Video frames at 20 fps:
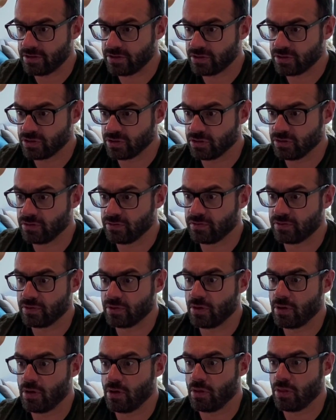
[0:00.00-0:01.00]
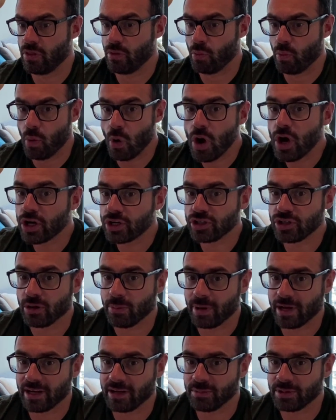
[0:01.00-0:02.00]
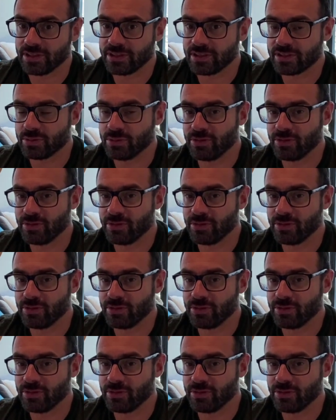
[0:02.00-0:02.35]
sort of the workshop element,